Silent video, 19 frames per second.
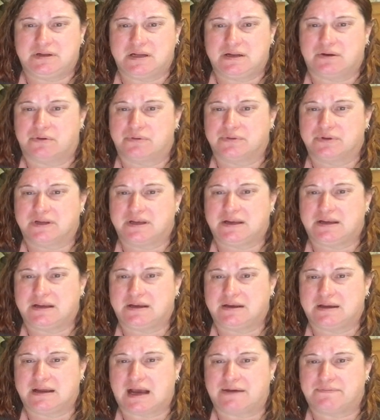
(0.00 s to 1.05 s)

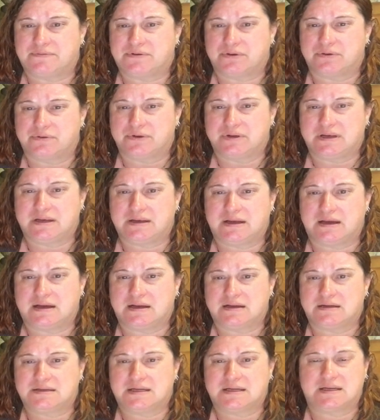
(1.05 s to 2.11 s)
only after only
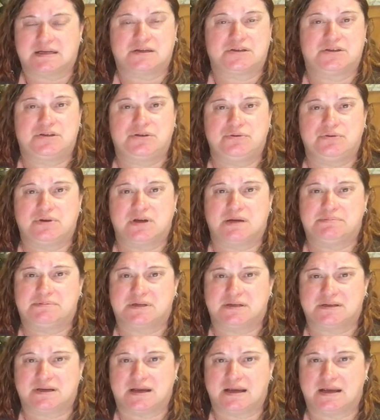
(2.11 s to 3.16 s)
uh, taking two cups a
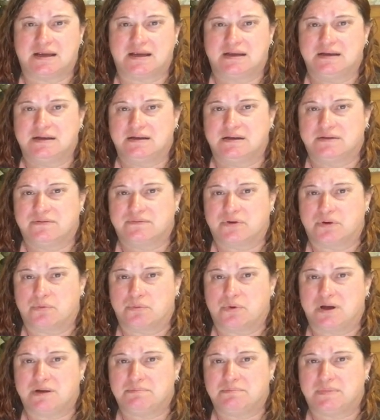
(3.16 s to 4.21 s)
day for
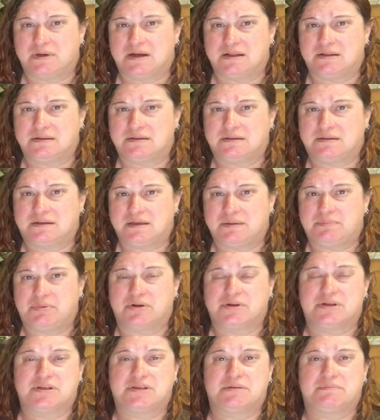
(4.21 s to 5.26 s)
one month, the
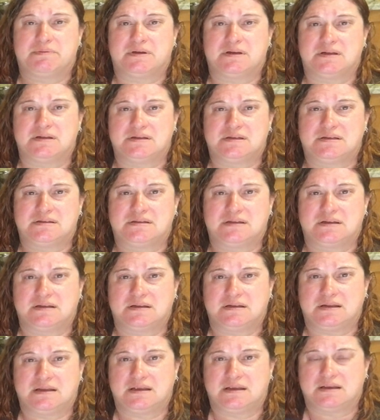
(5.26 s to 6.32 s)
participants
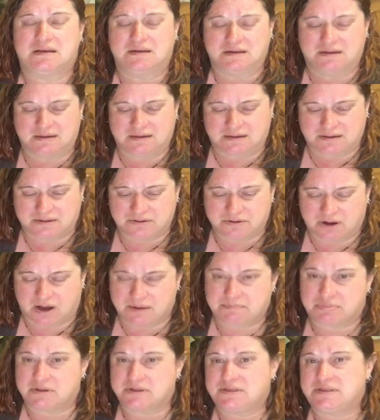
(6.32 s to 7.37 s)
in the
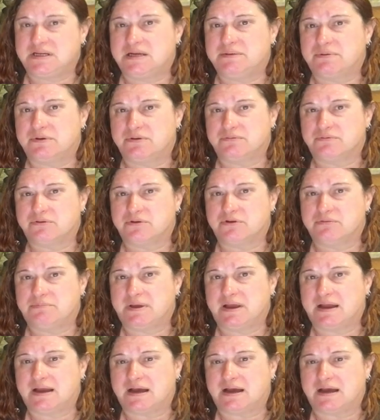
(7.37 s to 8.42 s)
non-placebo group
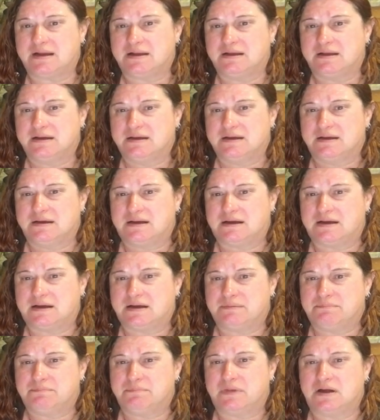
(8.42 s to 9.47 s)
had
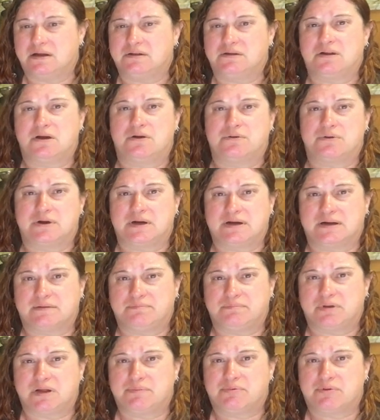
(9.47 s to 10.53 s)
uh, a lowering
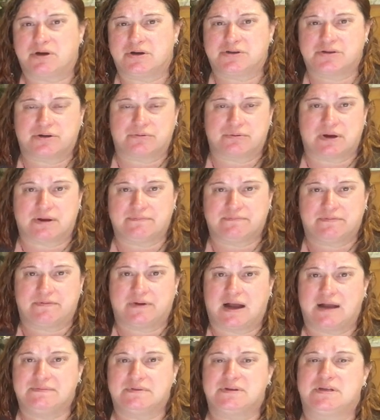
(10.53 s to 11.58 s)
of blood pressure around
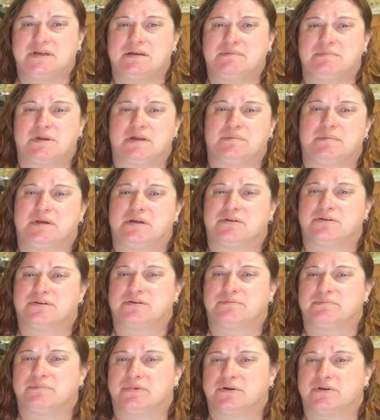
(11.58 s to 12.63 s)
five to ten millimeters
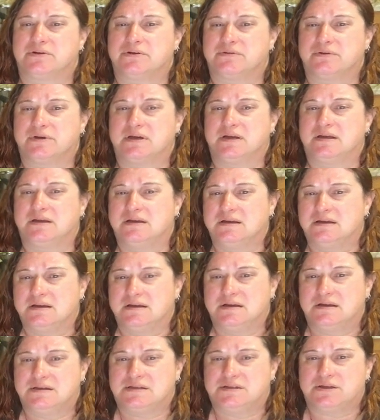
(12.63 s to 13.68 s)
of mercury.
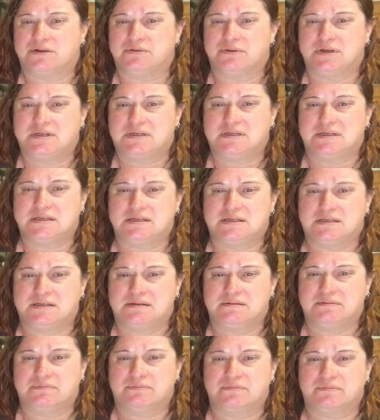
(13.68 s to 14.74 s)
So this is